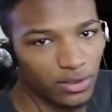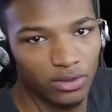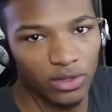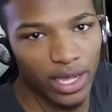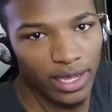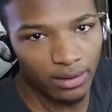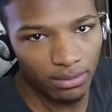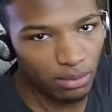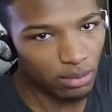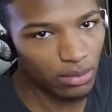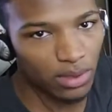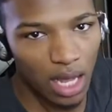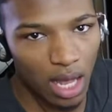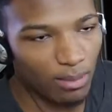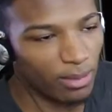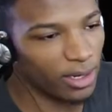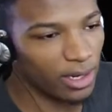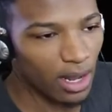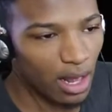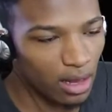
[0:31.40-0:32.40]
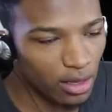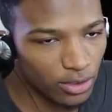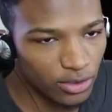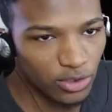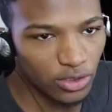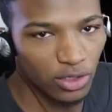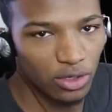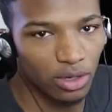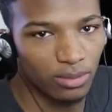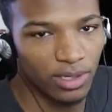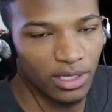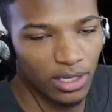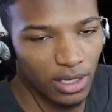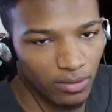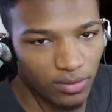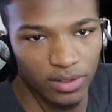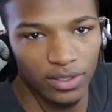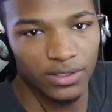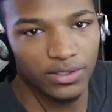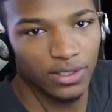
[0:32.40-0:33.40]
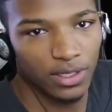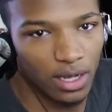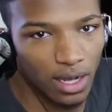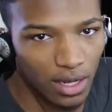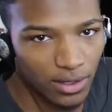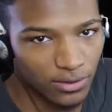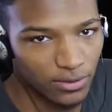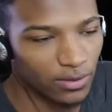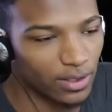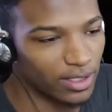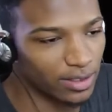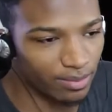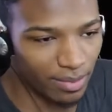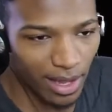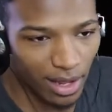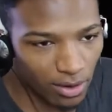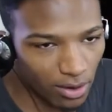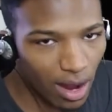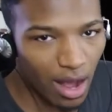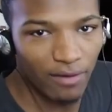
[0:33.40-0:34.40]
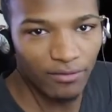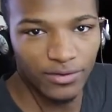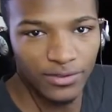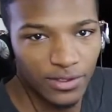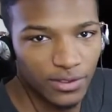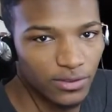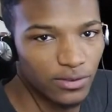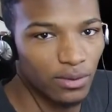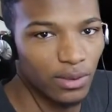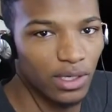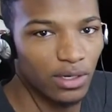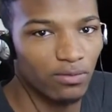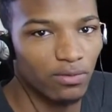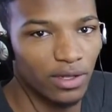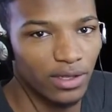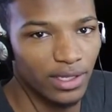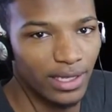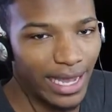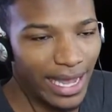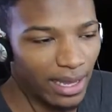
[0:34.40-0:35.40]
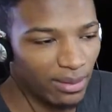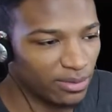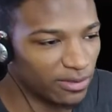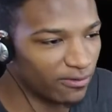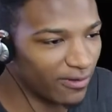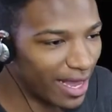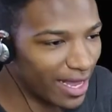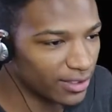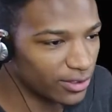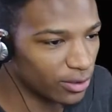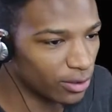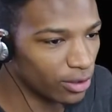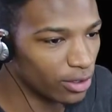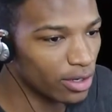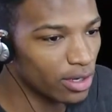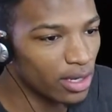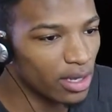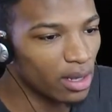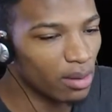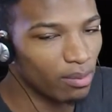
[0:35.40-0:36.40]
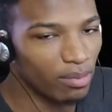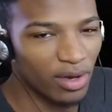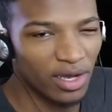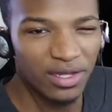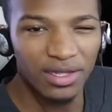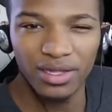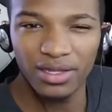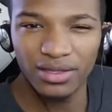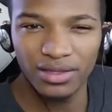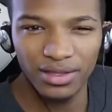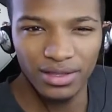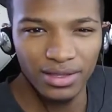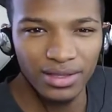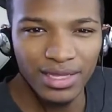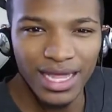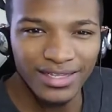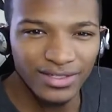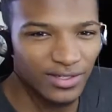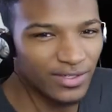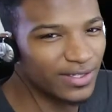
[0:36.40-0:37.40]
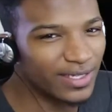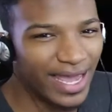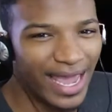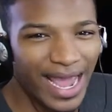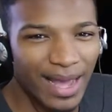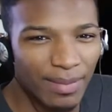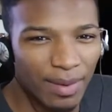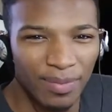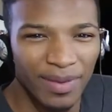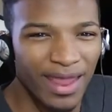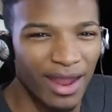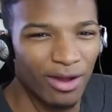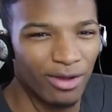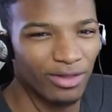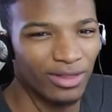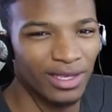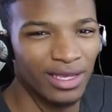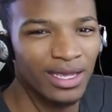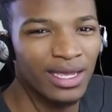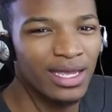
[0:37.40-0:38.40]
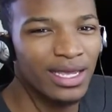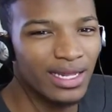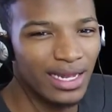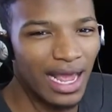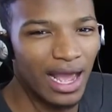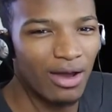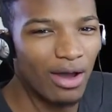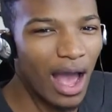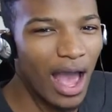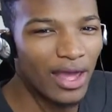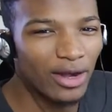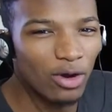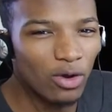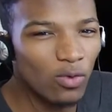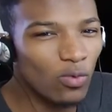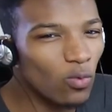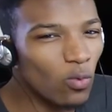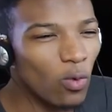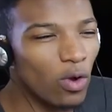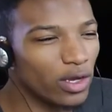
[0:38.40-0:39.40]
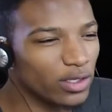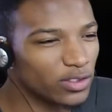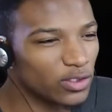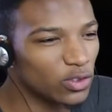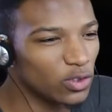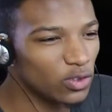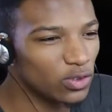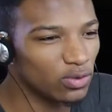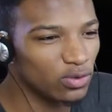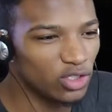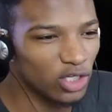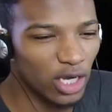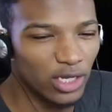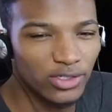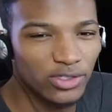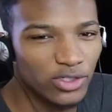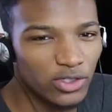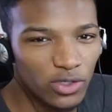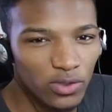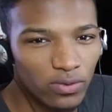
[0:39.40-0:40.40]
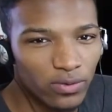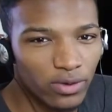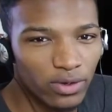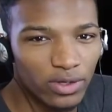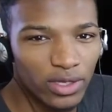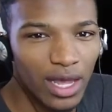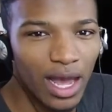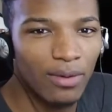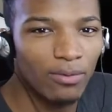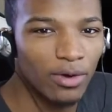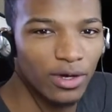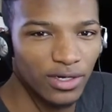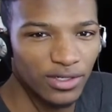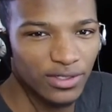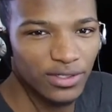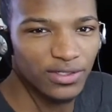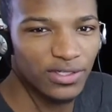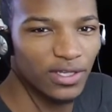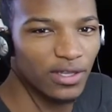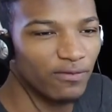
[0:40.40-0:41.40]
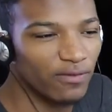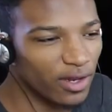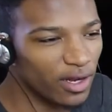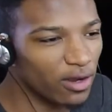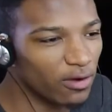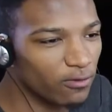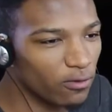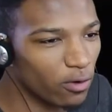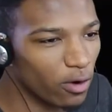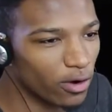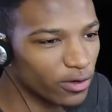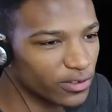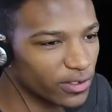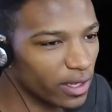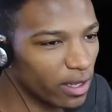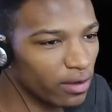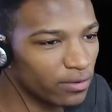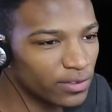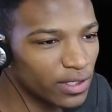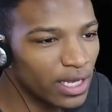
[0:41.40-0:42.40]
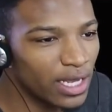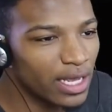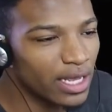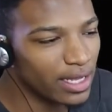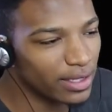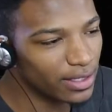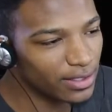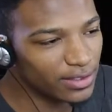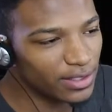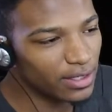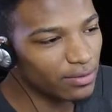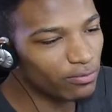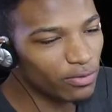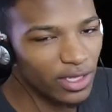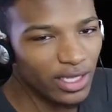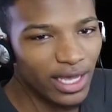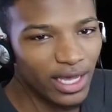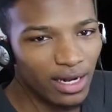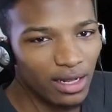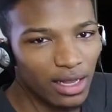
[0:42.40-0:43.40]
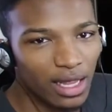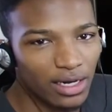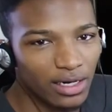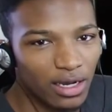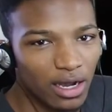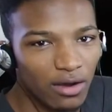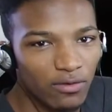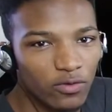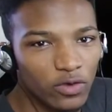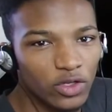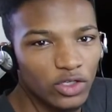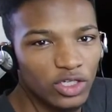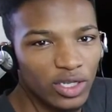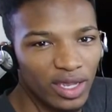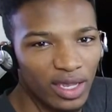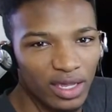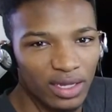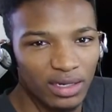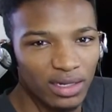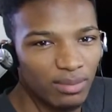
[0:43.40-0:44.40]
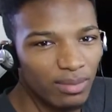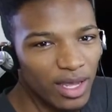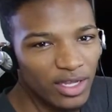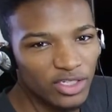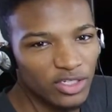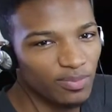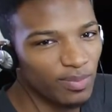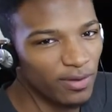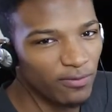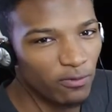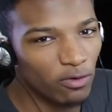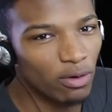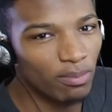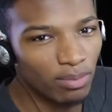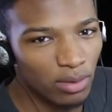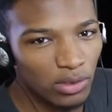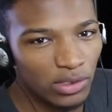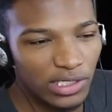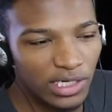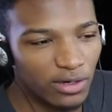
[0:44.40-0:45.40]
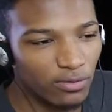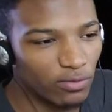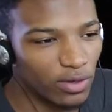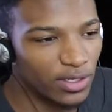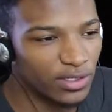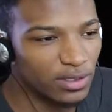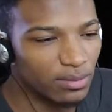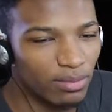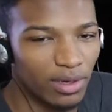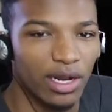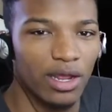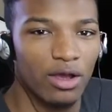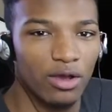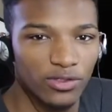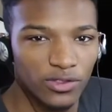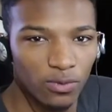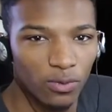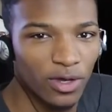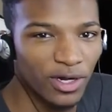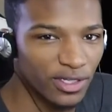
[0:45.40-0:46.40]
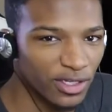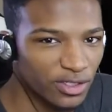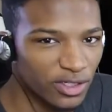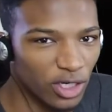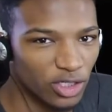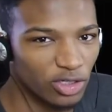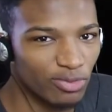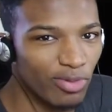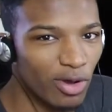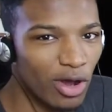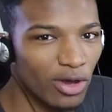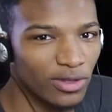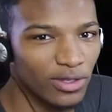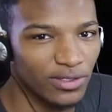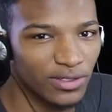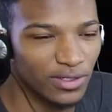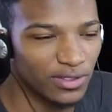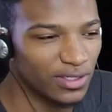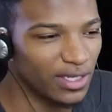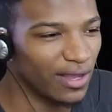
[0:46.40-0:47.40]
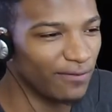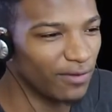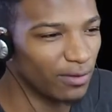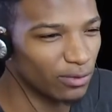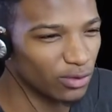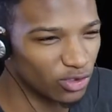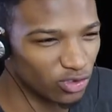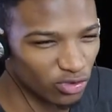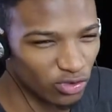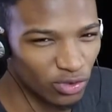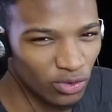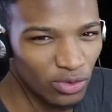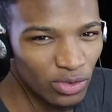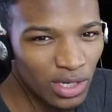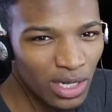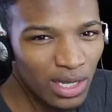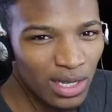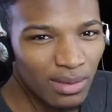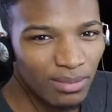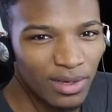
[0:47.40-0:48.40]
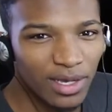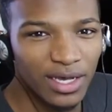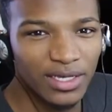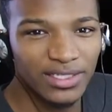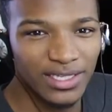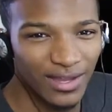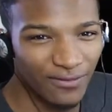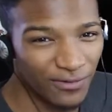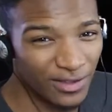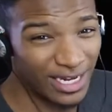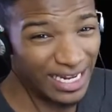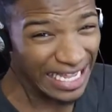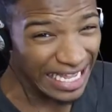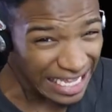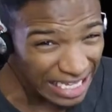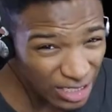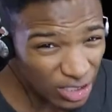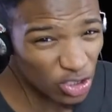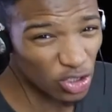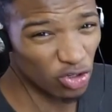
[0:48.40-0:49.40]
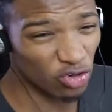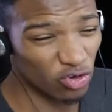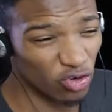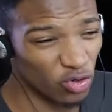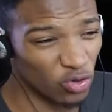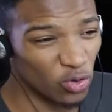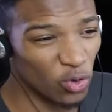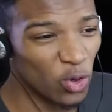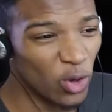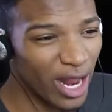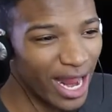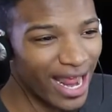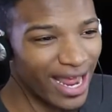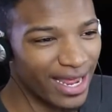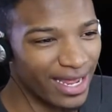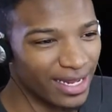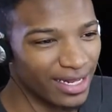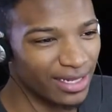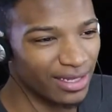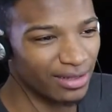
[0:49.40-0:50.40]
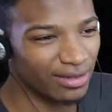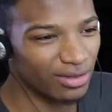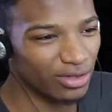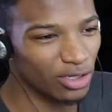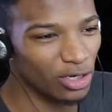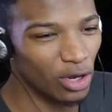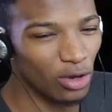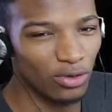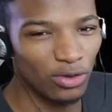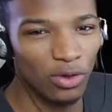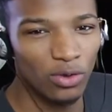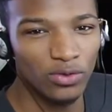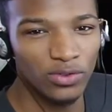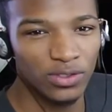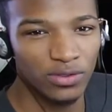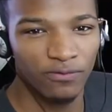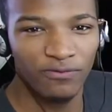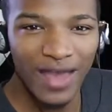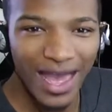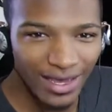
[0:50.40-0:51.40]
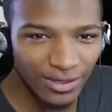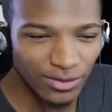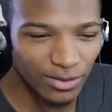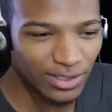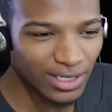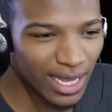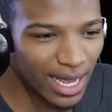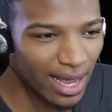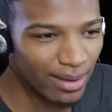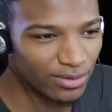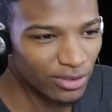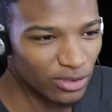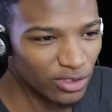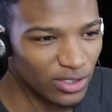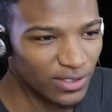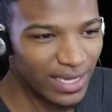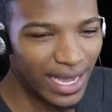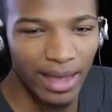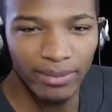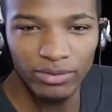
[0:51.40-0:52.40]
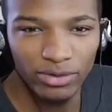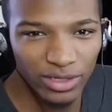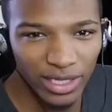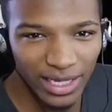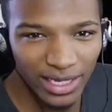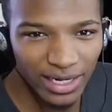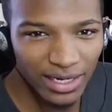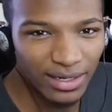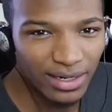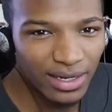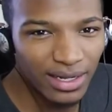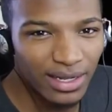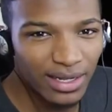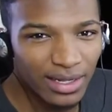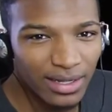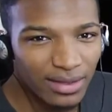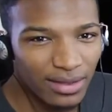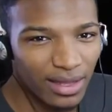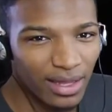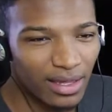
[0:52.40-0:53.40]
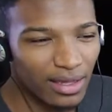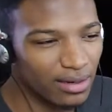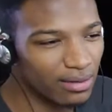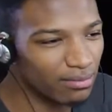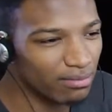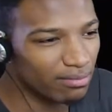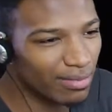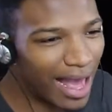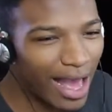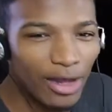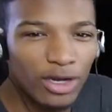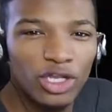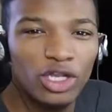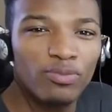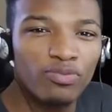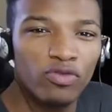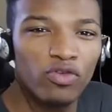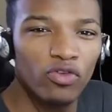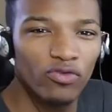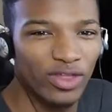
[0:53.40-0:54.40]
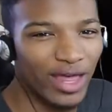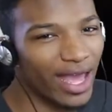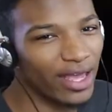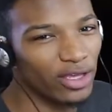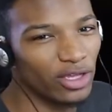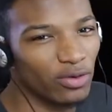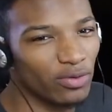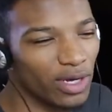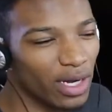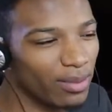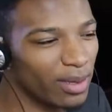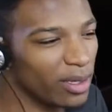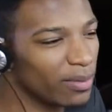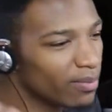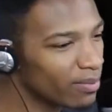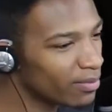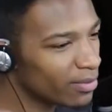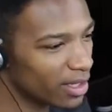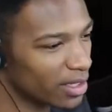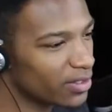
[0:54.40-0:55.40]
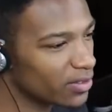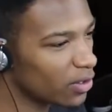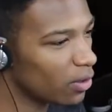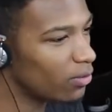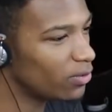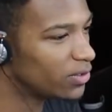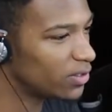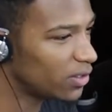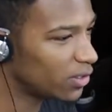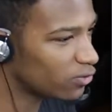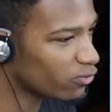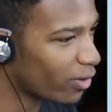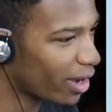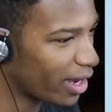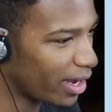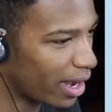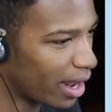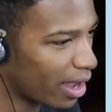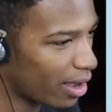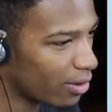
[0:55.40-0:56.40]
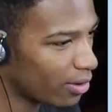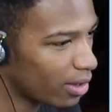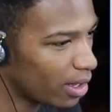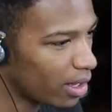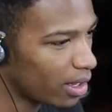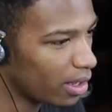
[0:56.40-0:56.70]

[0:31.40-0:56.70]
okay, common knowledge. They release a console that's better. Obviously, it's going to run the games faster. But that's a scam, apparently. Now, I don't want to judge too early. I want us to see the video for ourselves. This didn't really get a lot of coverage, and it may just be for a bullshit reason, but I also wanted to touch upon this and see if it was true. Because if it is true, and, those faster times are just emulated, then how do you prove that? You know what I mean? Let's go into this right now.